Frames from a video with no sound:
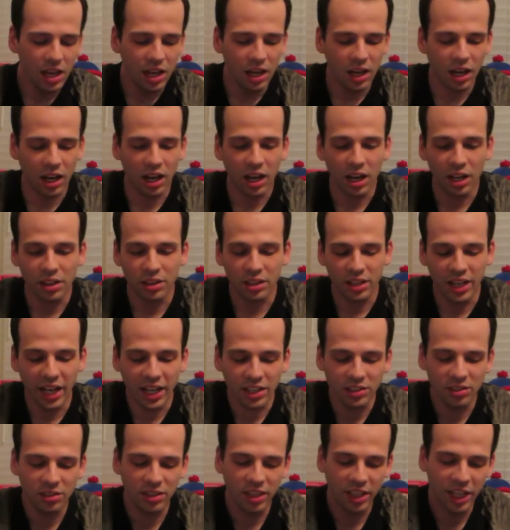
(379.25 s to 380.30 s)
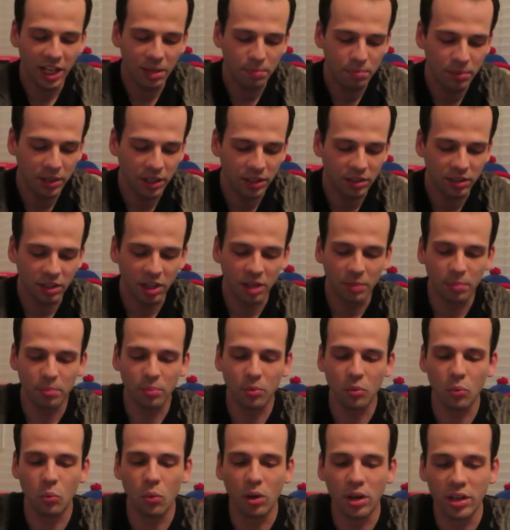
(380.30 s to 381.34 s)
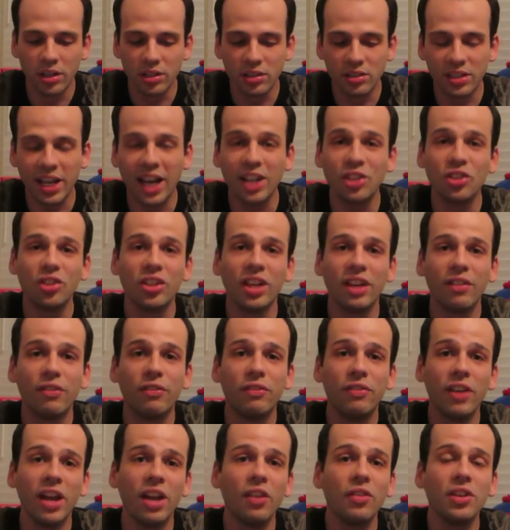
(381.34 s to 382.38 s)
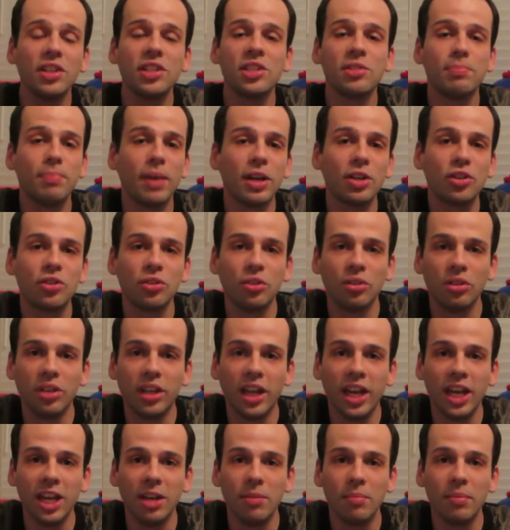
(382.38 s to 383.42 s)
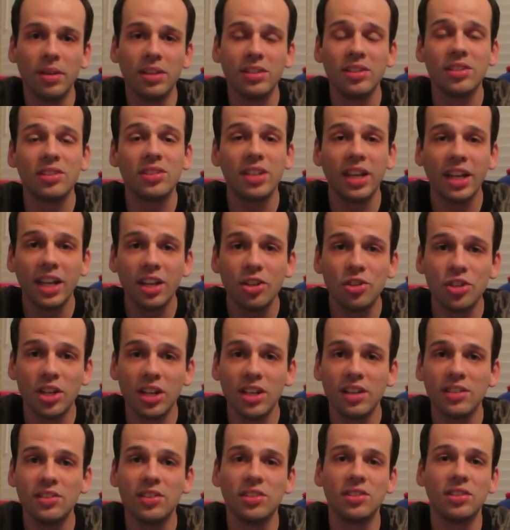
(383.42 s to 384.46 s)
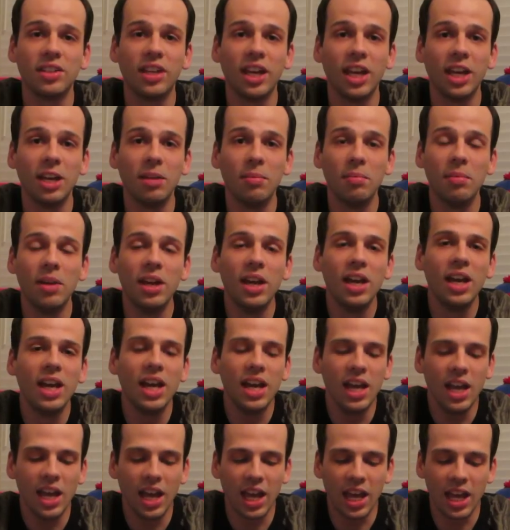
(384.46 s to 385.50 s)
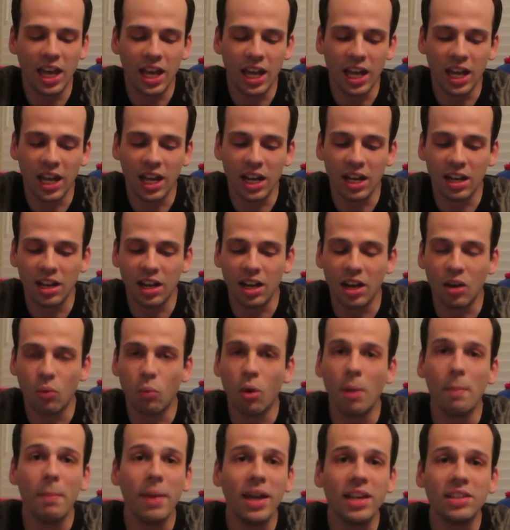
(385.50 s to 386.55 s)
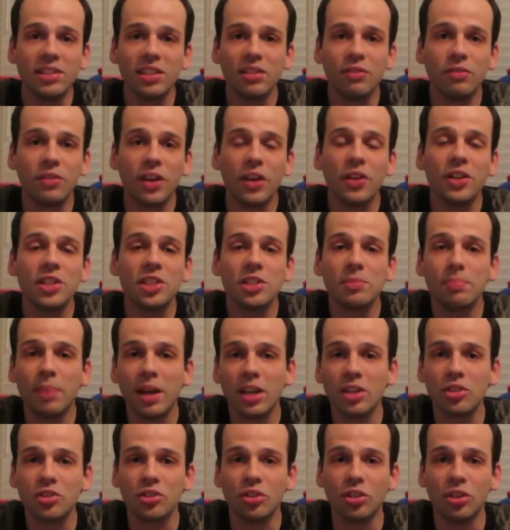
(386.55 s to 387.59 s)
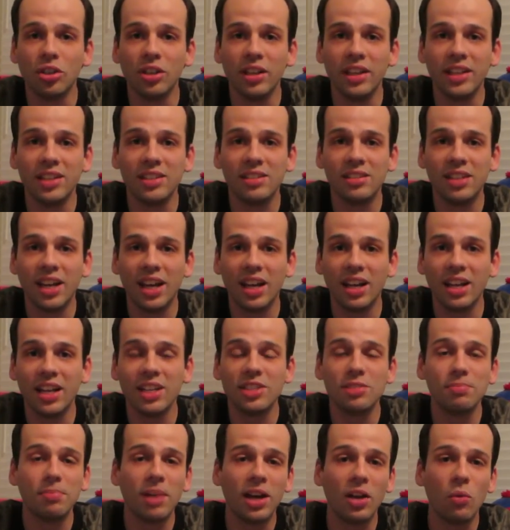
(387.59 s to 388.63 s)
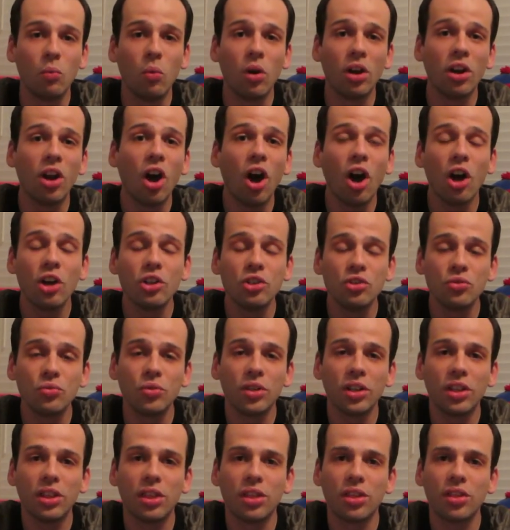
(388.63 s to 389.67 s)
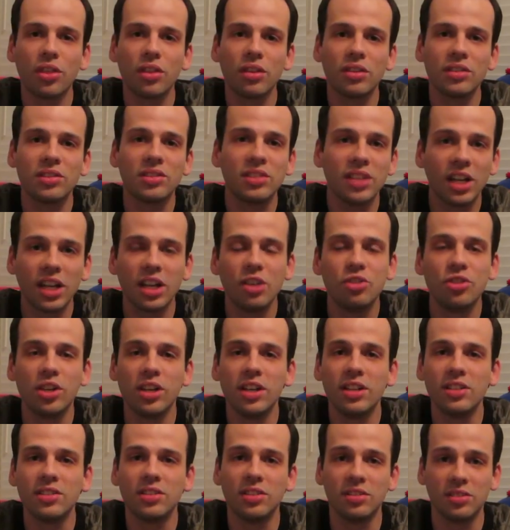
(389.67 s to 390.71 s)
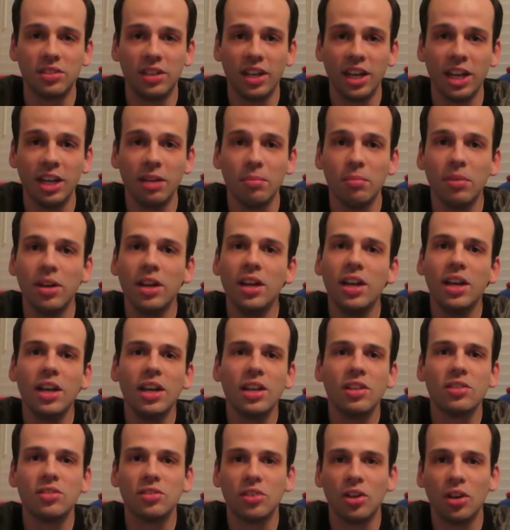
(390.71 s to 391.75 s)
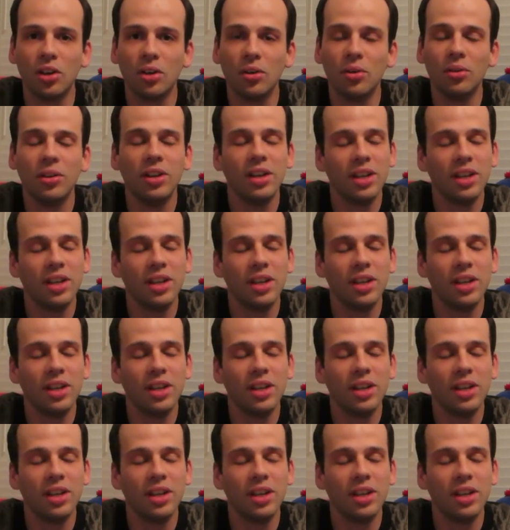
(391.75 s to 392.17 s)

The next thing I picked up was actually a very special game. It's a Sega Genesis game, and what makes it very special is that it's my 100th Sega Genesis game. So